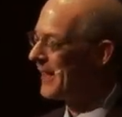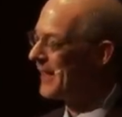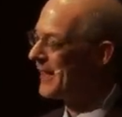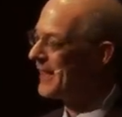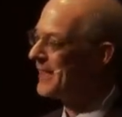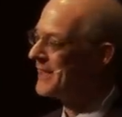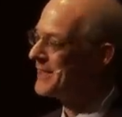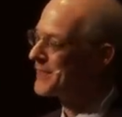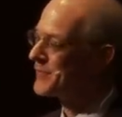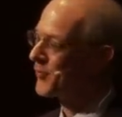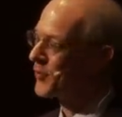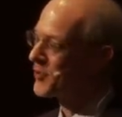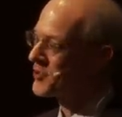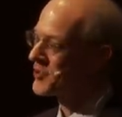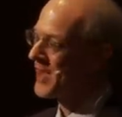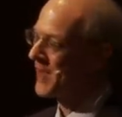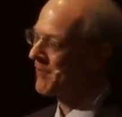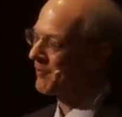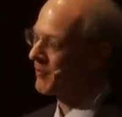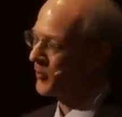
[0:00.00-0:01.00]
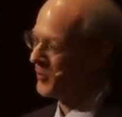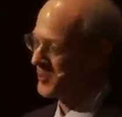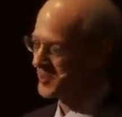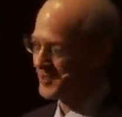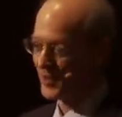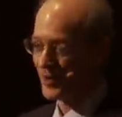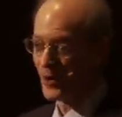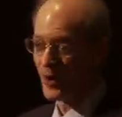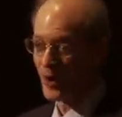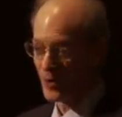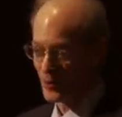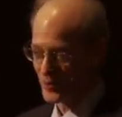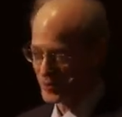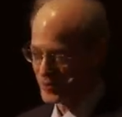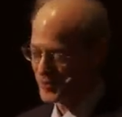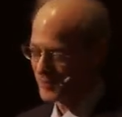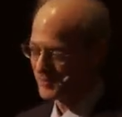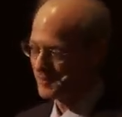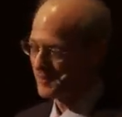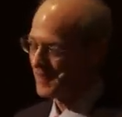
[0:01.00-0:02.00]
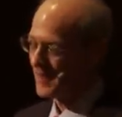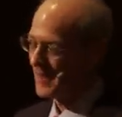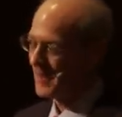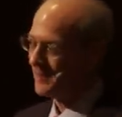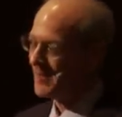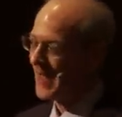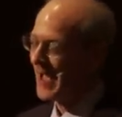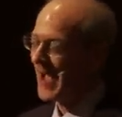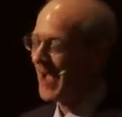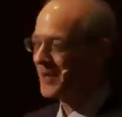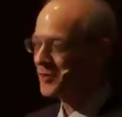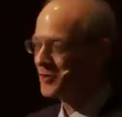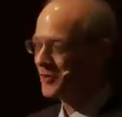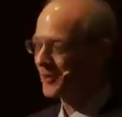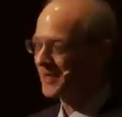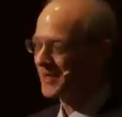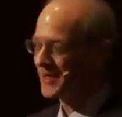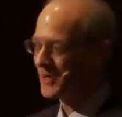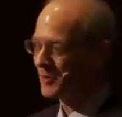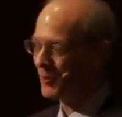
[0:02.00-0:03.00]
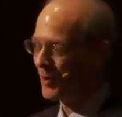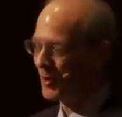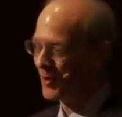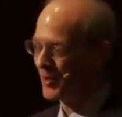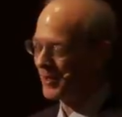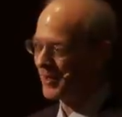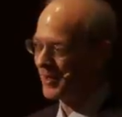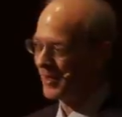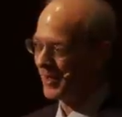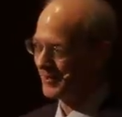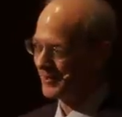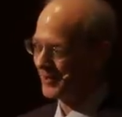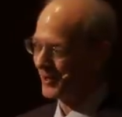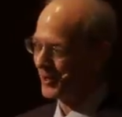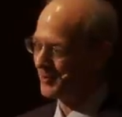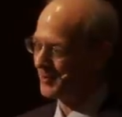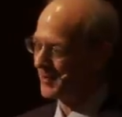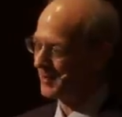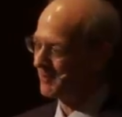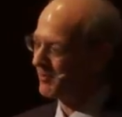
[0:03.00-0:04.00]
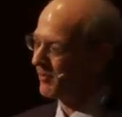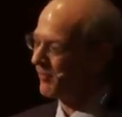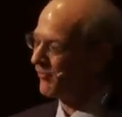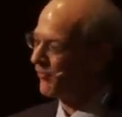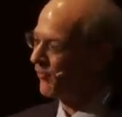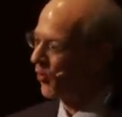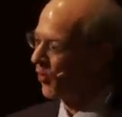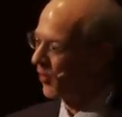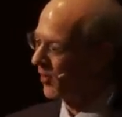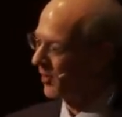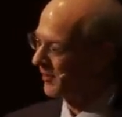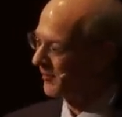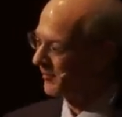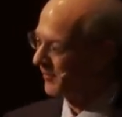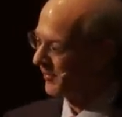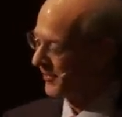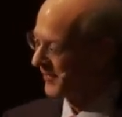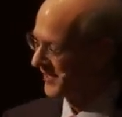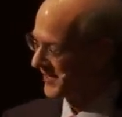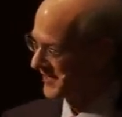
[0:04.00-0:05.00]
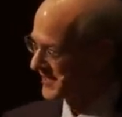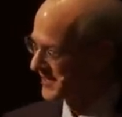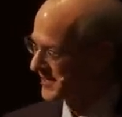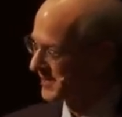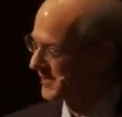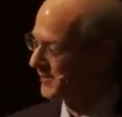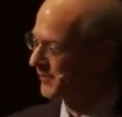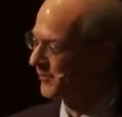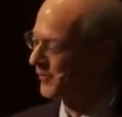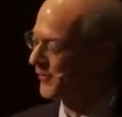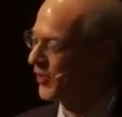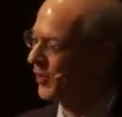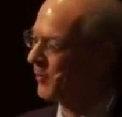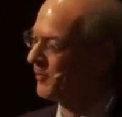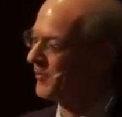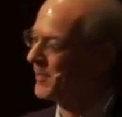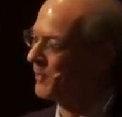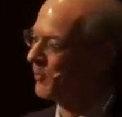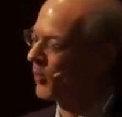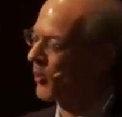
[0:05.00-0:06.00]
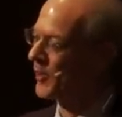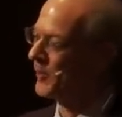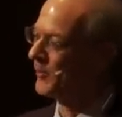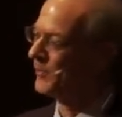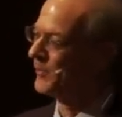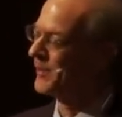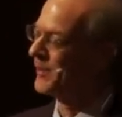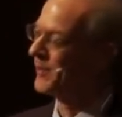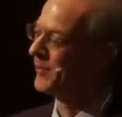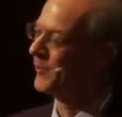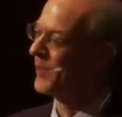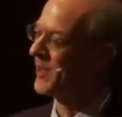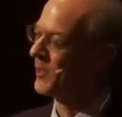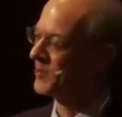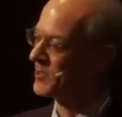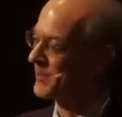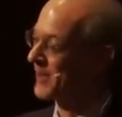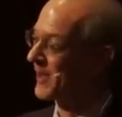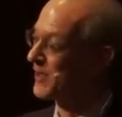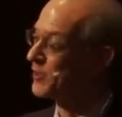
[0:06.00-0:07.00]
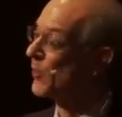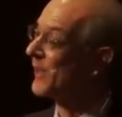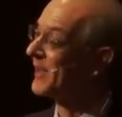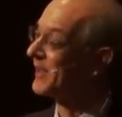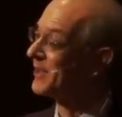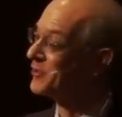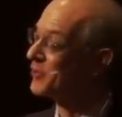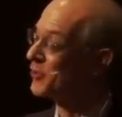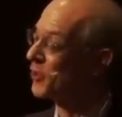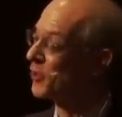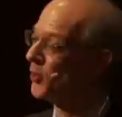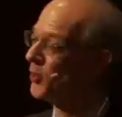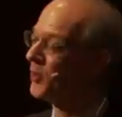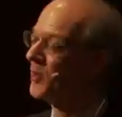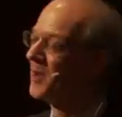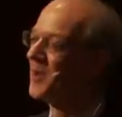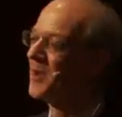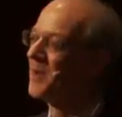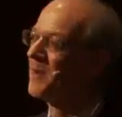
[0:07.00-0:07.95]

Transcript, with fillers: His first opera was The Nose. Actually, he wrote it a little bit before this film. He wrote it when he was about 22,